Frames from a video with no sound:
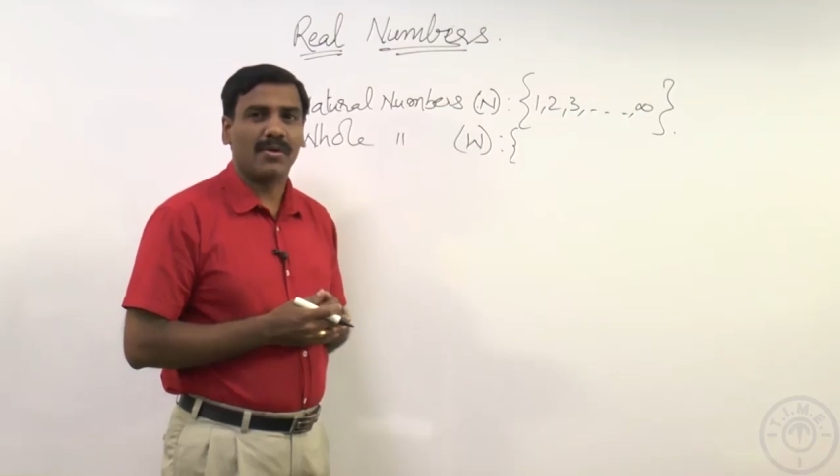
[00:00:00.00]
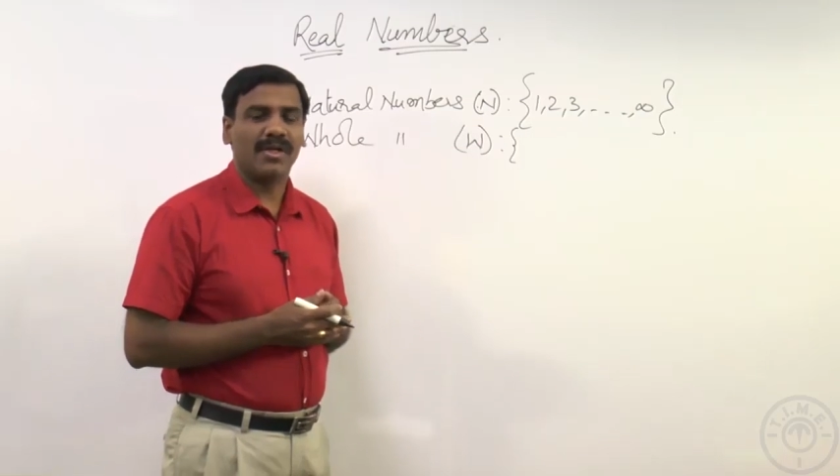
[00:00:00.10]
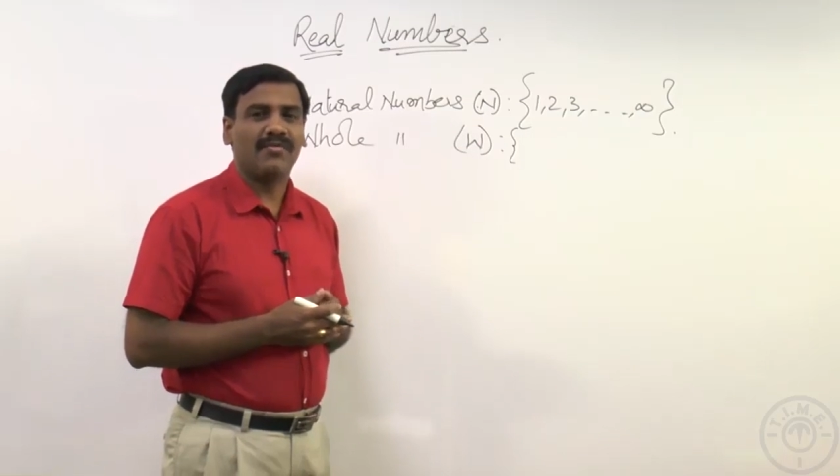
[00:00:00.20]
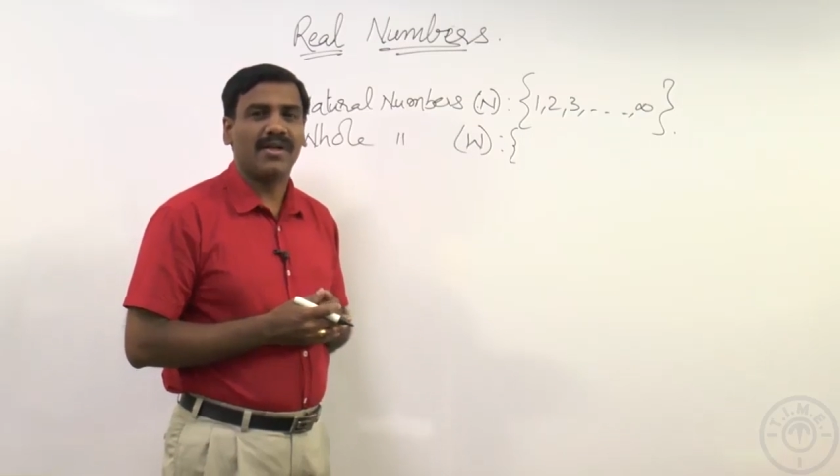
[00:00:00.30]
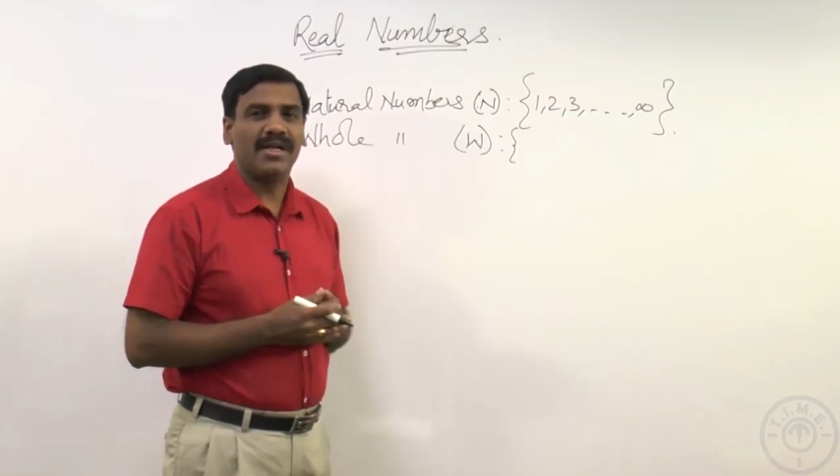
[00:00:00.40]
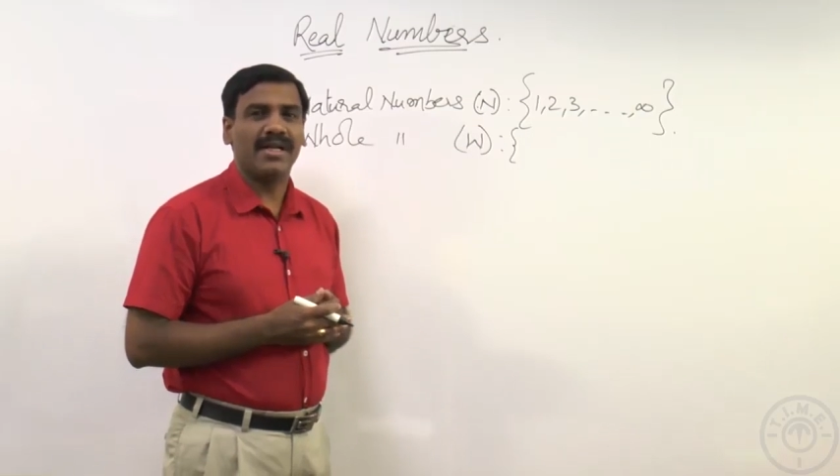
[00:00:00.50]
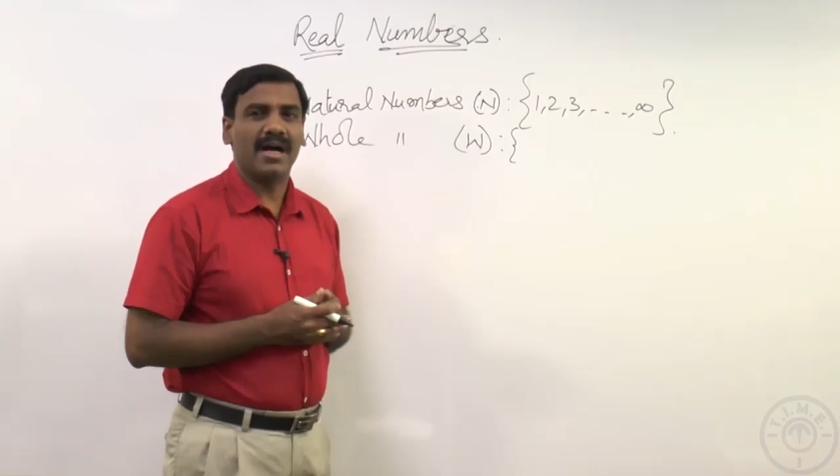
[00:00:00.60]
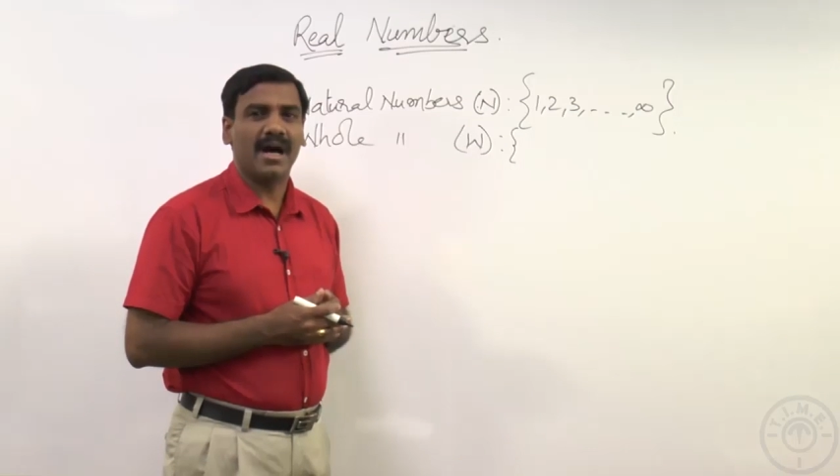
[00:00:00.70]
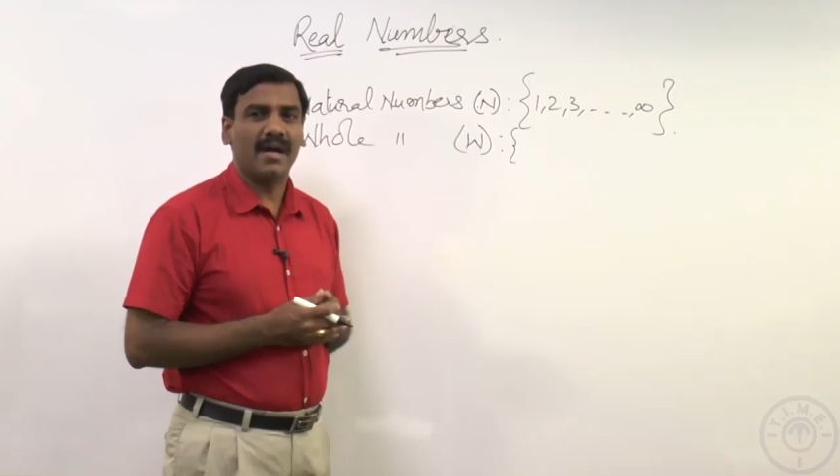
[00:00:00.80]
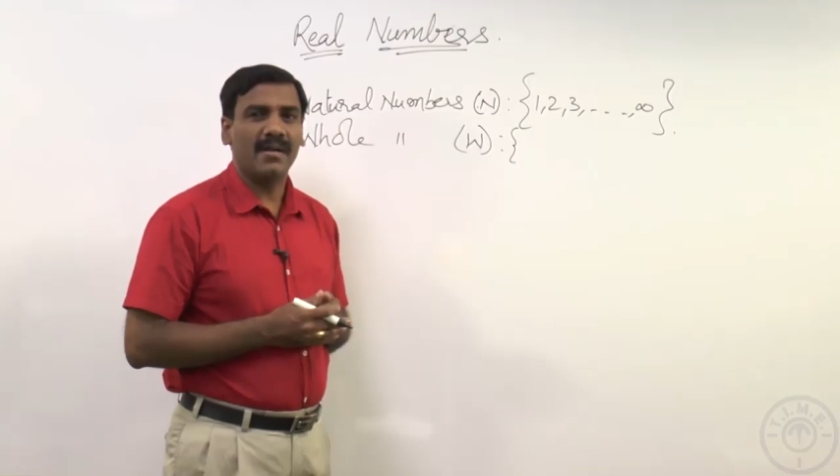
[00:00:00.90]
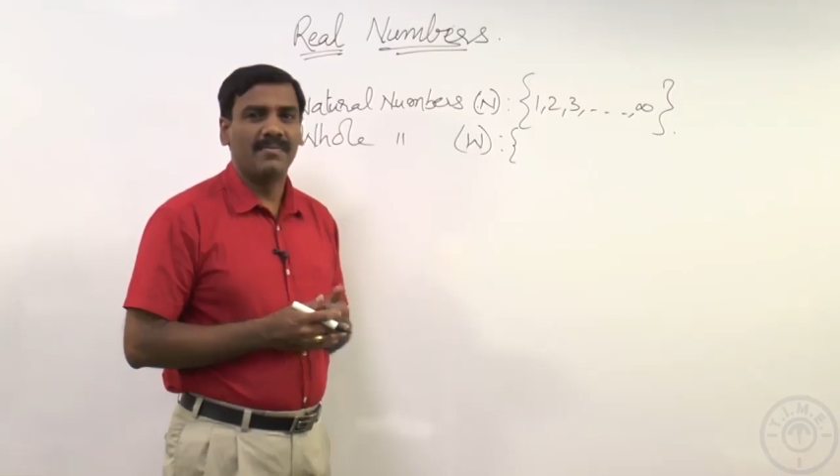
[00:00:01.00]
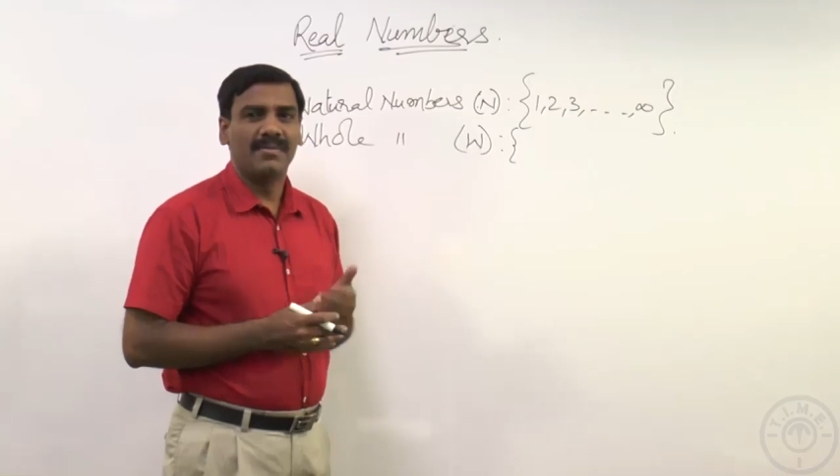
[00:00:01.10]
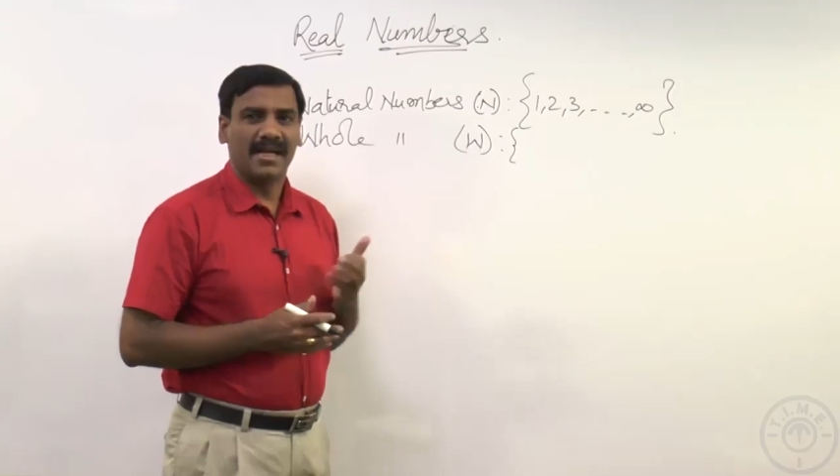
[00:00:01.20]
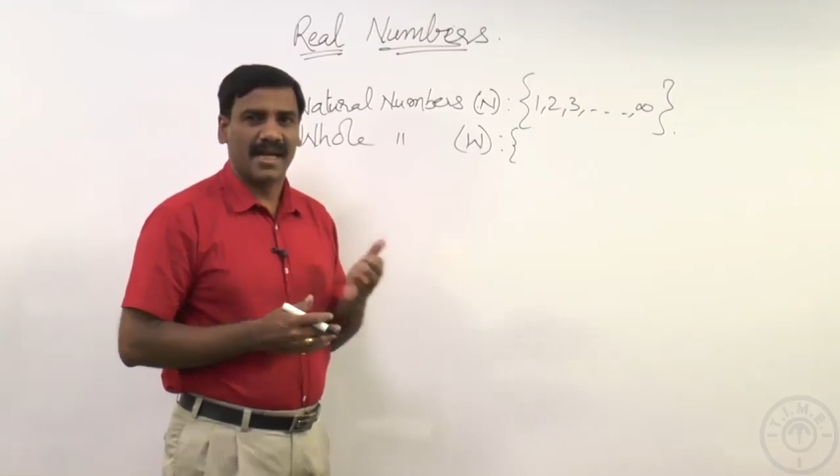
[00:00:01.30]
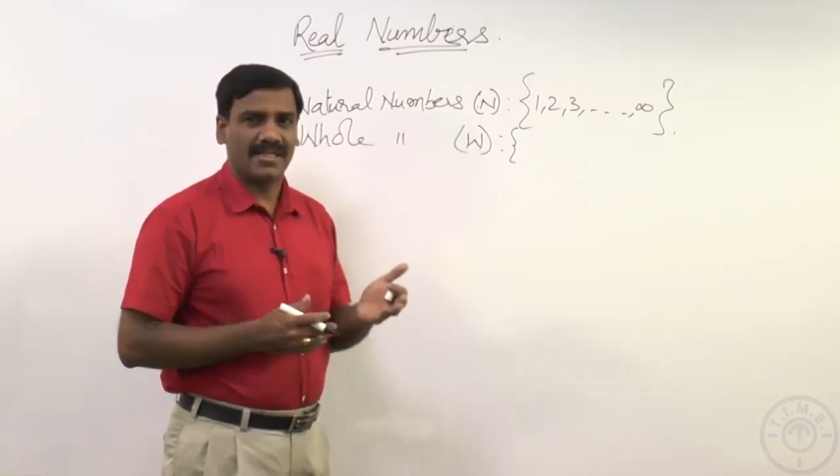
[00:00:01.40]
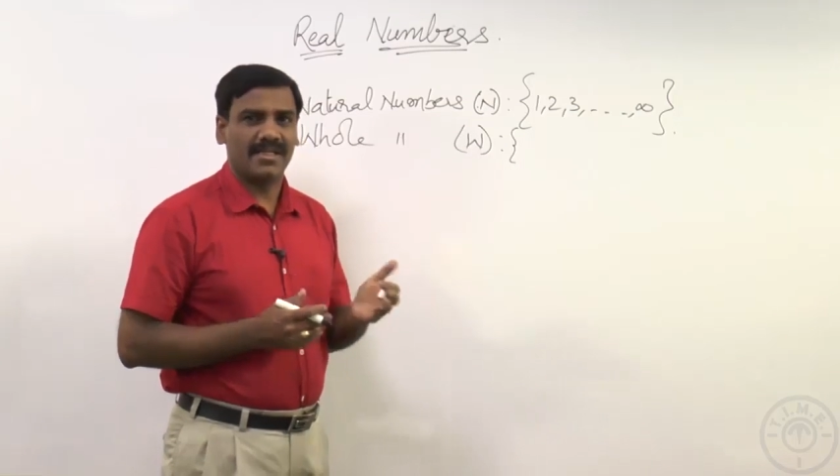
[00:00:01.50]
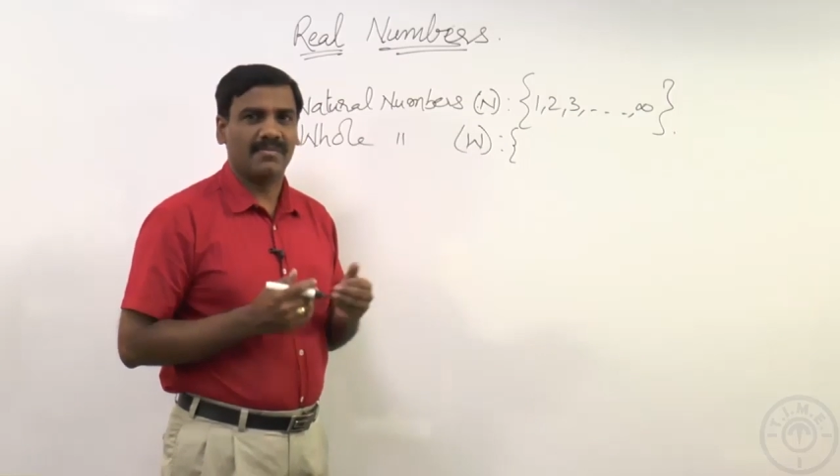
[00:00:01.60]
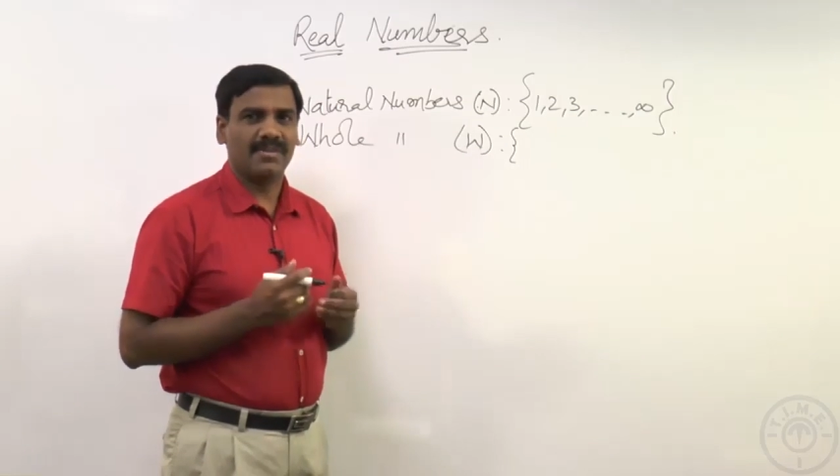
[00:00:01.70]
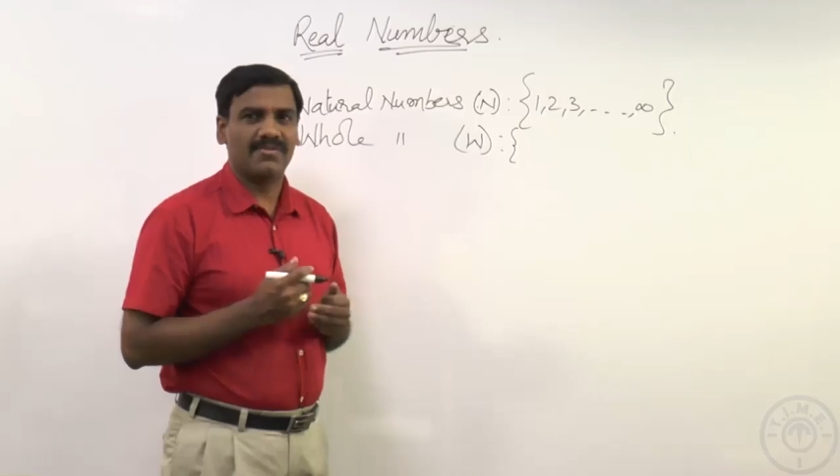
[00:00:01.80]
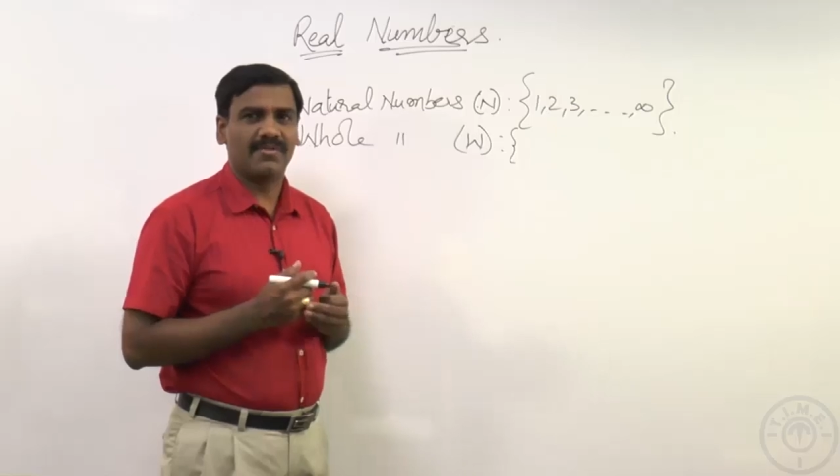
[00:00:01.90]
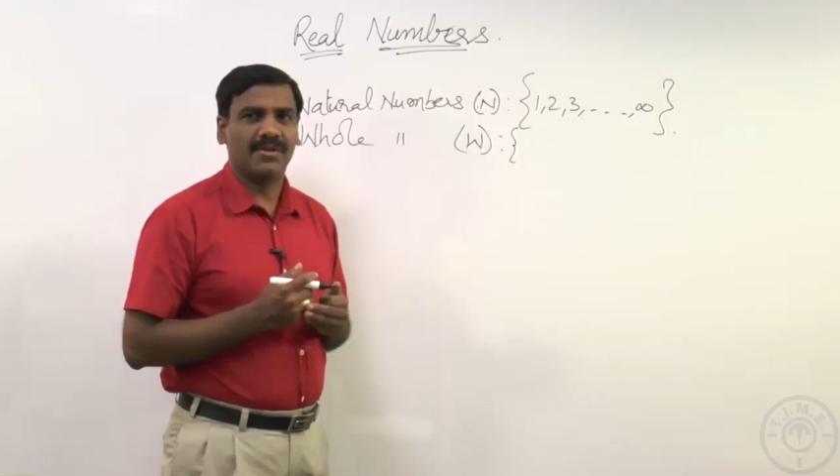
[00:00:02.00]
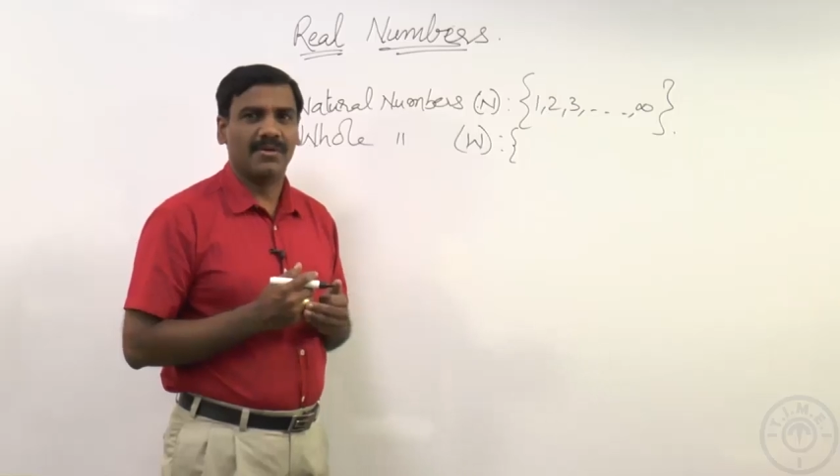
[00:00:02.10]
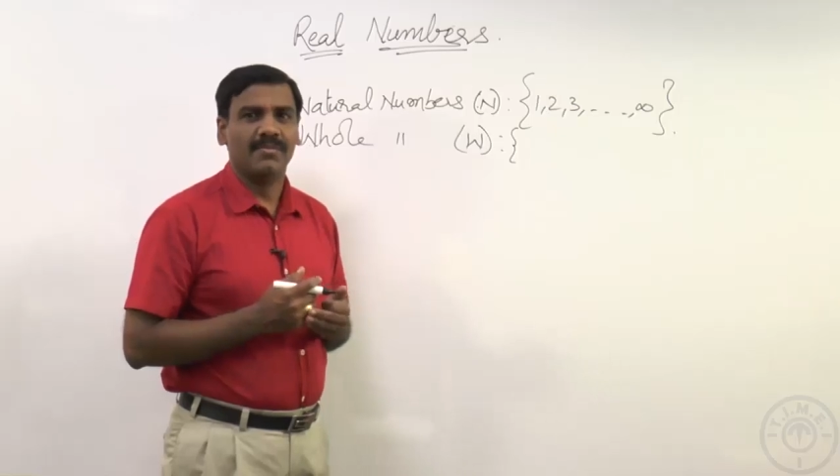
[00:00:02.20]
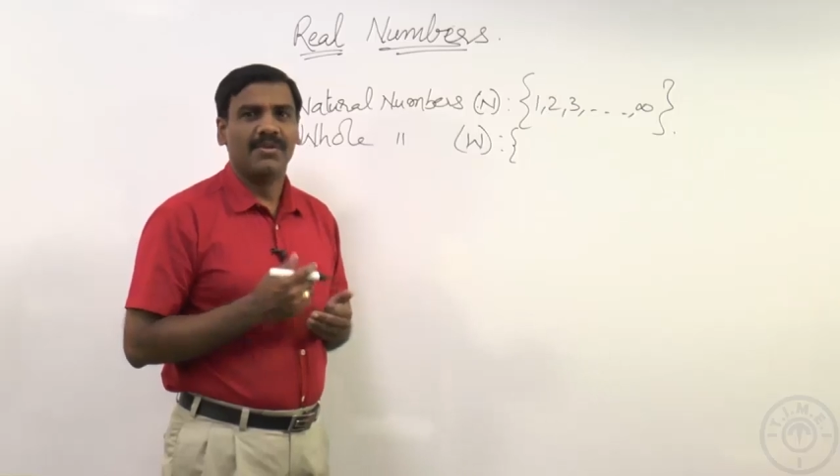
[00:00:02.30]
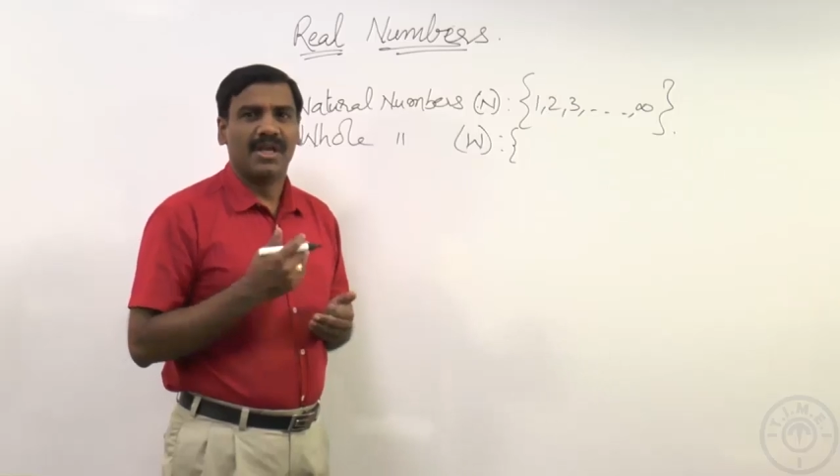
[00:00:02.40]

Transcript: to infinity are natural numbers we know.